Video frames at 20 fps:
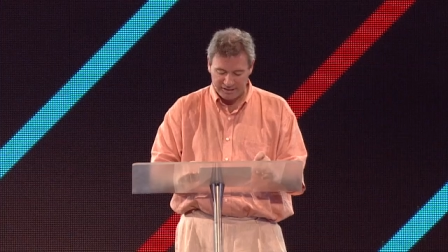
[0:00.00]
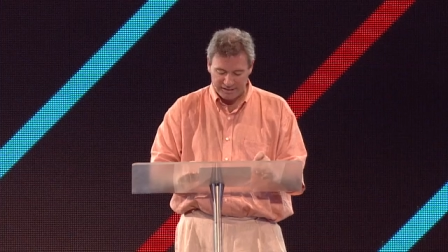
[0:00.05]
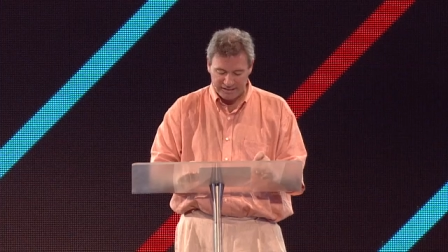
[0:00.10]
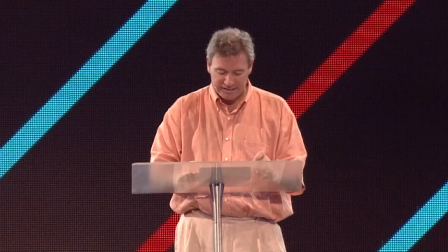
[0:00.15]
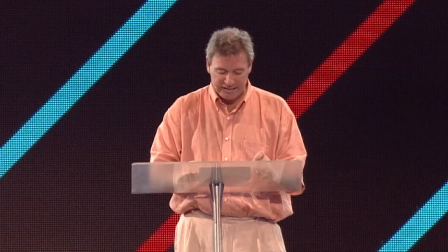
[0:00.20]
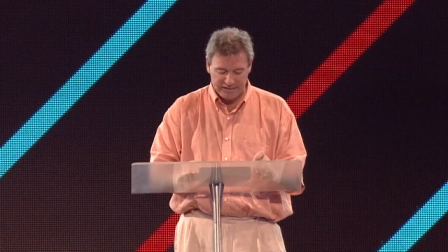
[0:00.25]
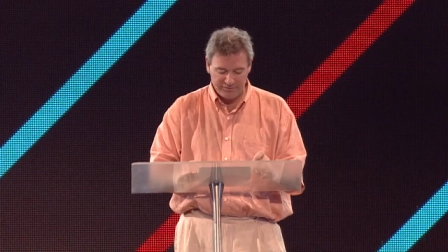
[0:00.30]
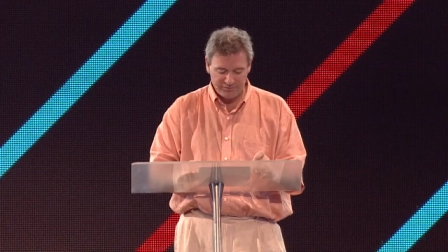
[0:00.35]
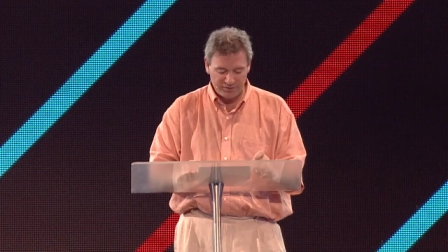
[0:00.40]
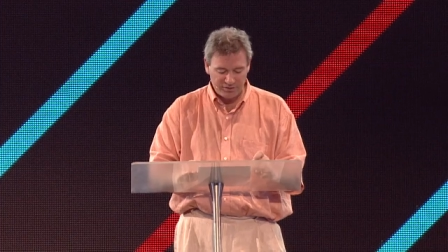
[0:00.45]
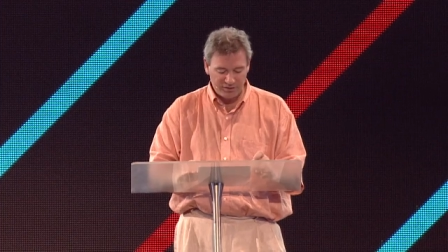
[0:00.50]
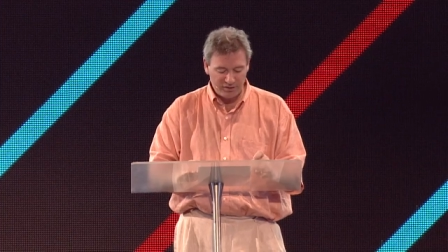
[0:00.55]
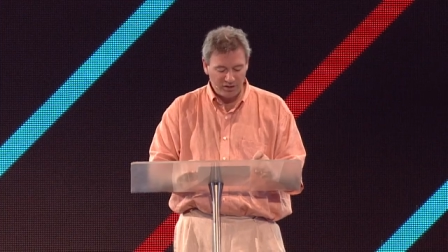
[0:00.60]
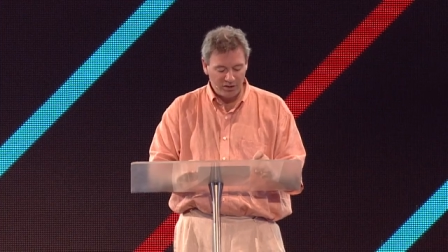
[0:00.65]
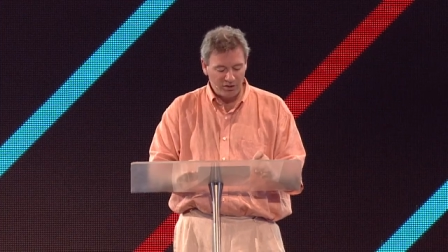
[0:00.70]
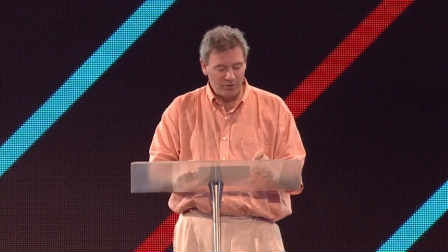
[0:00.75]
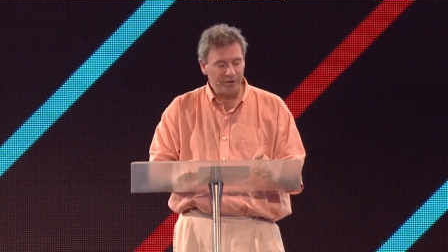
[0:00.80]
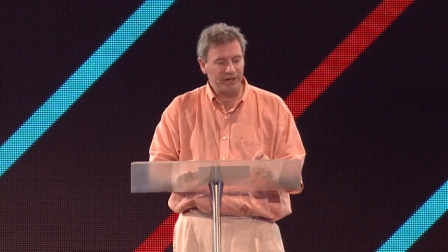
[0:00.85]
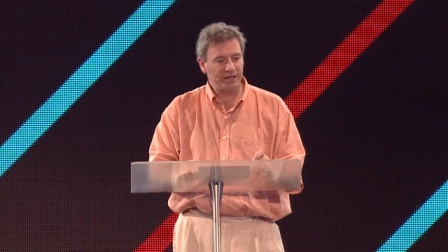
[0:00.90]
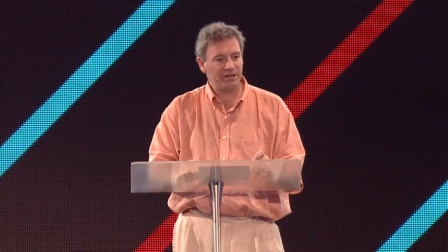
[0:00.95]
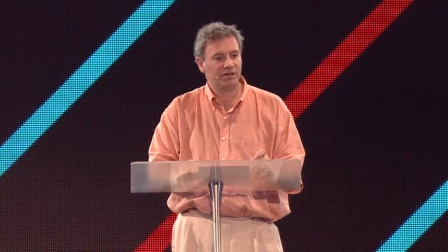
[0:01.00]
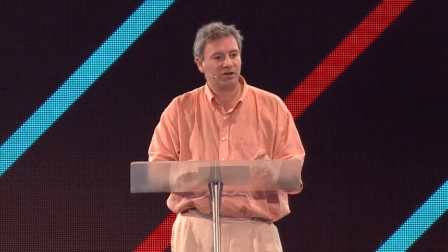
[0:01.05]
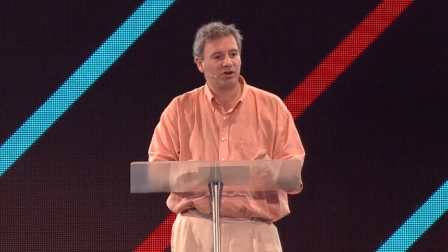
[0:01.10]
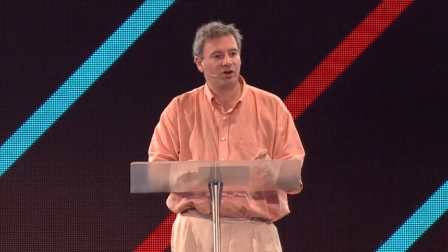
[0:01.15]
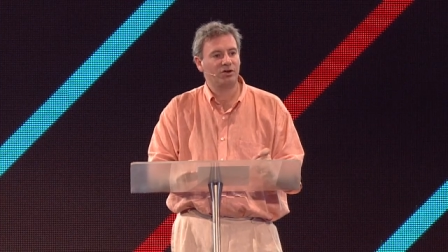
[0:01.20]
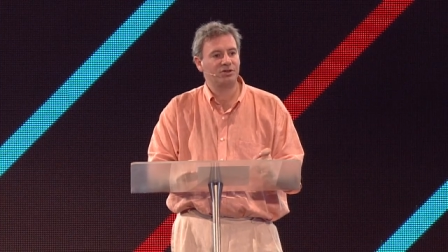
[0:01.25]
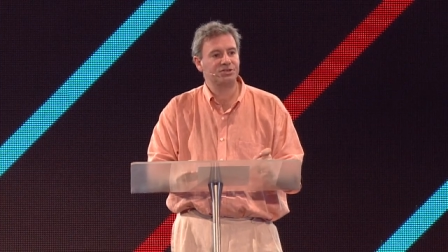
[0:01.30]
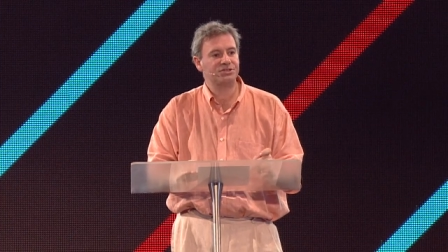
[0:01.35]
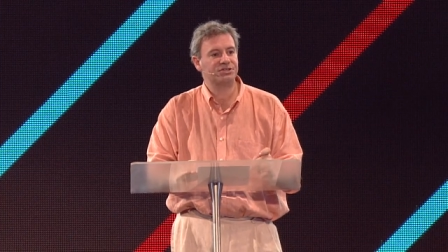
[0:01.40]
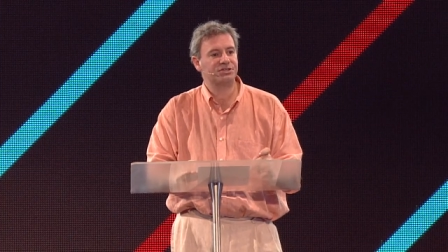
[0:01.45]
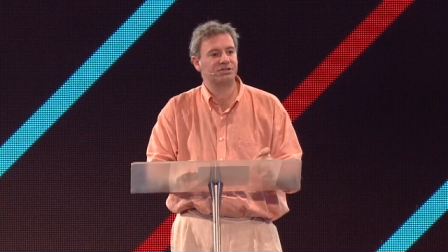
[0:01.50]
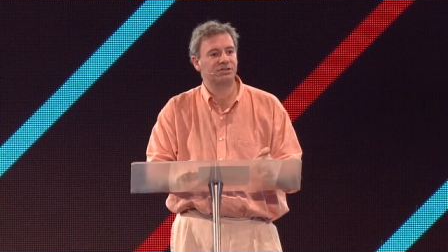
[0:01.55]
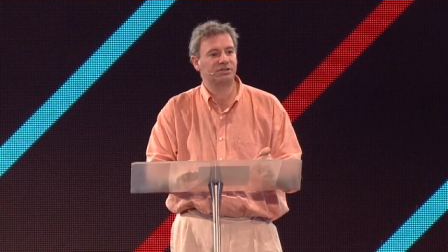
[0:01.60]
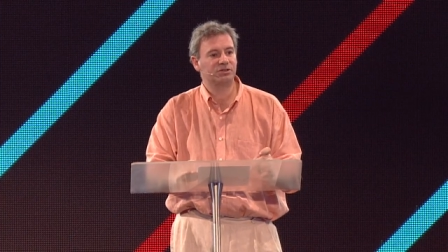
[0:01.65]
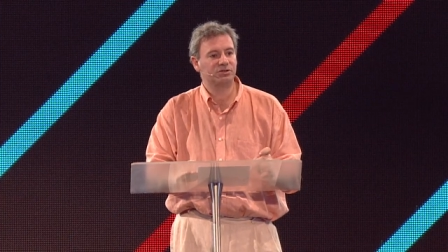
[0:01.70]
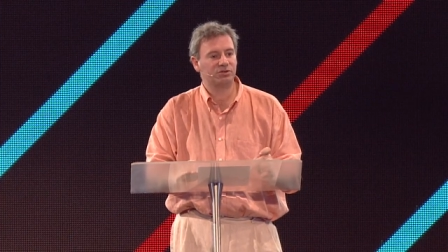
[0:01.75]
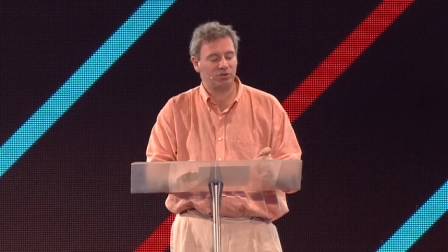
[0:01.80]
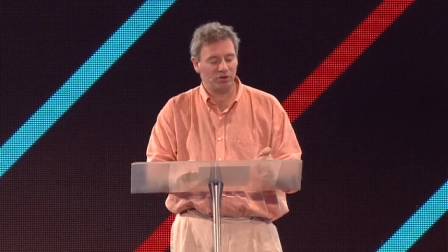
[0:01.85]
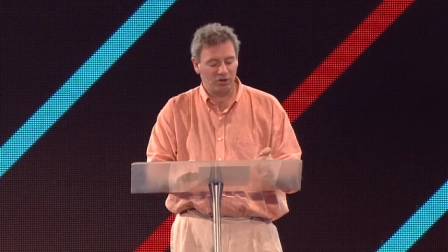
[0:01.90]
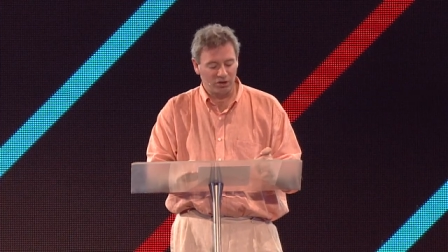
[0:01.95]
even though it cost the
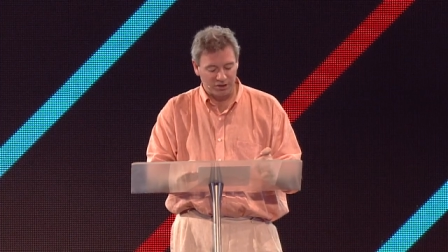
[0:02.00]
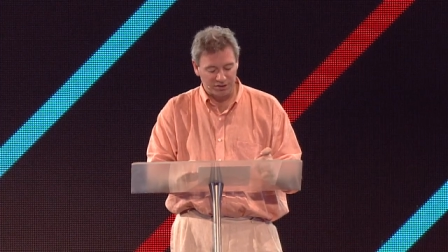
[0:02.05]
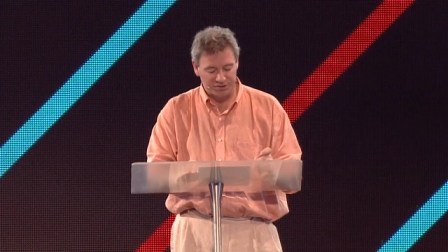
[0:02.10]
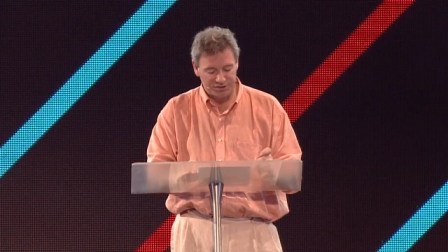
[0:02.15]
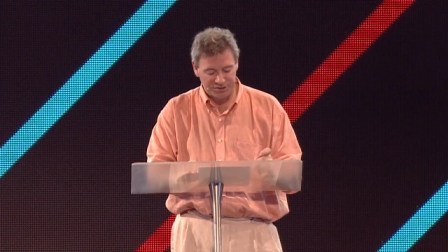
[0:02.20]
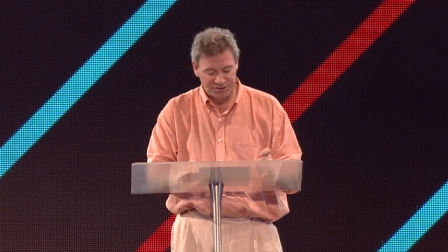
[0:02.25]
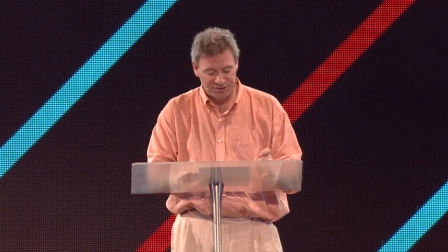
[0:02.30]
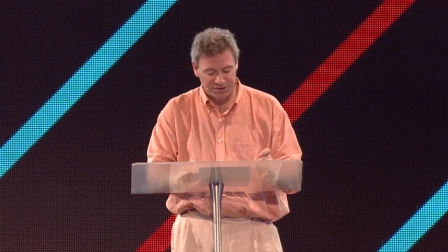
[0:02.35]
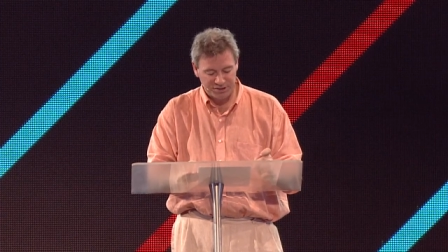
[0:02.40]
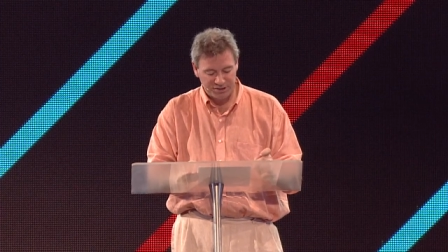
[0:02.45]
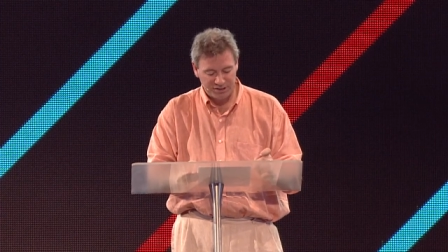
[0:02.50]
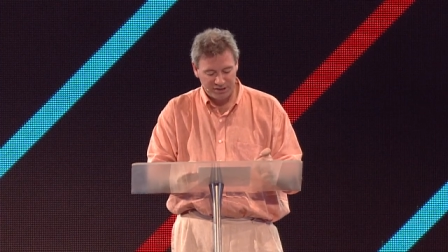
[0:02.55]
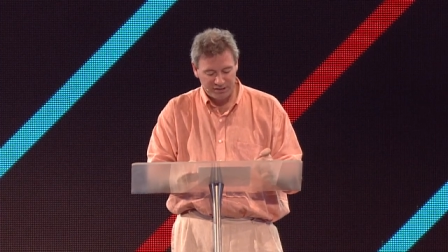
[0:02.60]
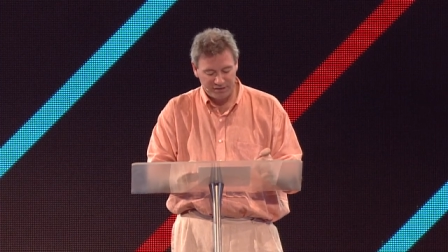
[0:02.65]
cross.